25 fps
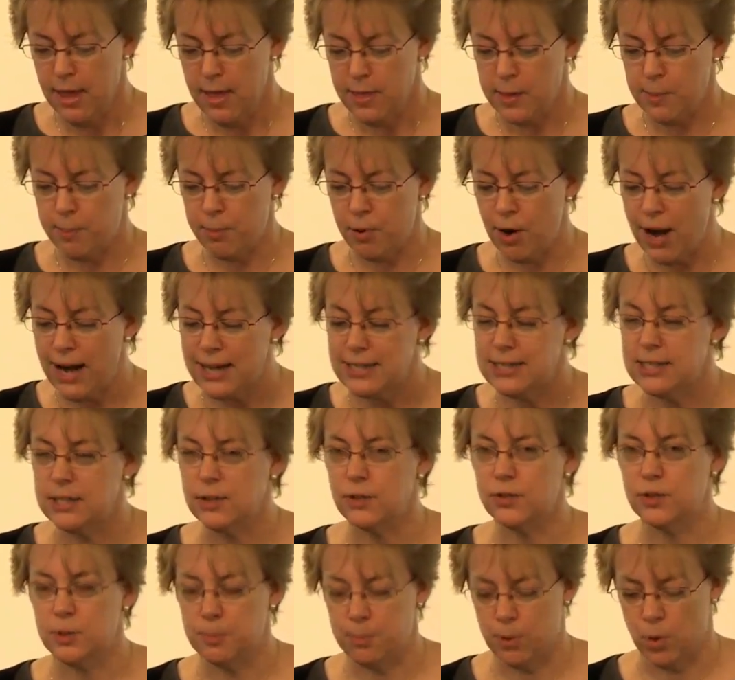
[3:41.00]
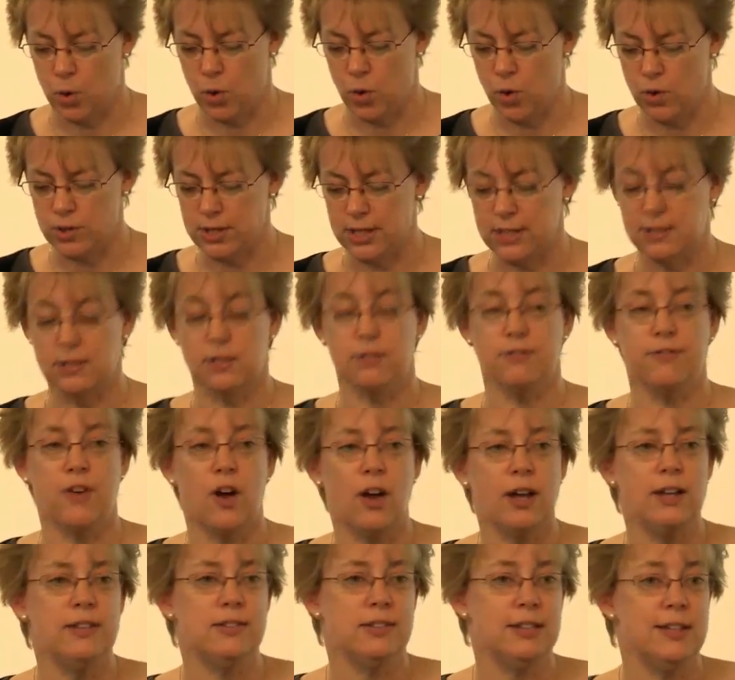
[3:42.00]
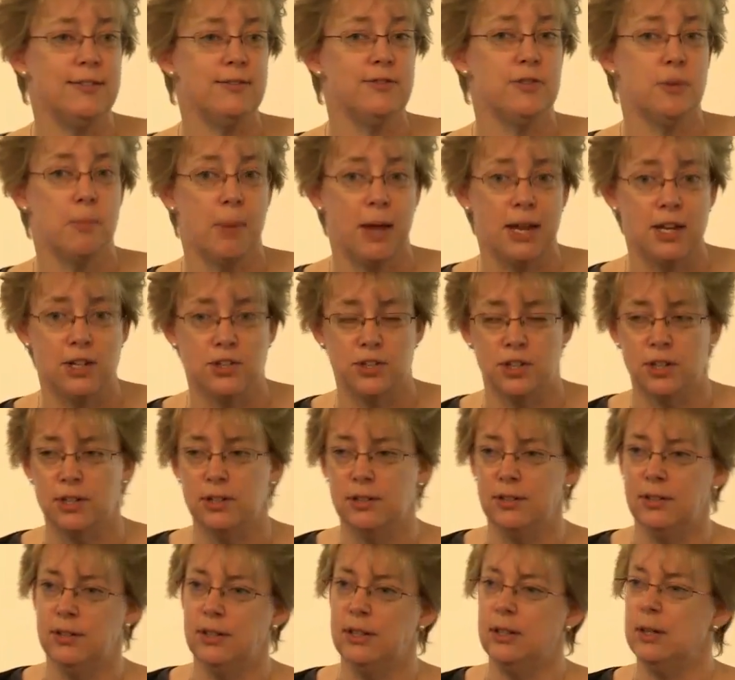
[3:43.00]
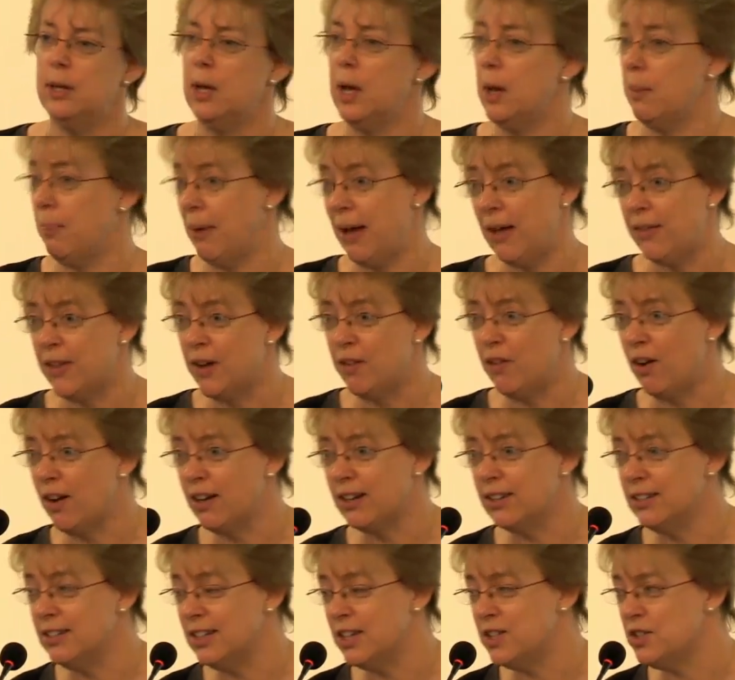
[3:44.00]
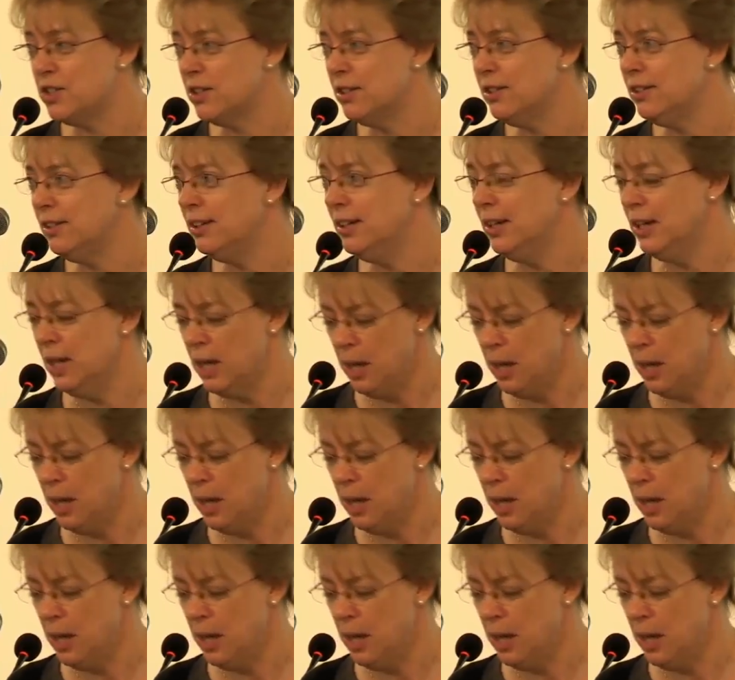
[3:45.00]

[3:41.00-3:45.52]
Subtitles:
The practical support is advice and information about their eye condition,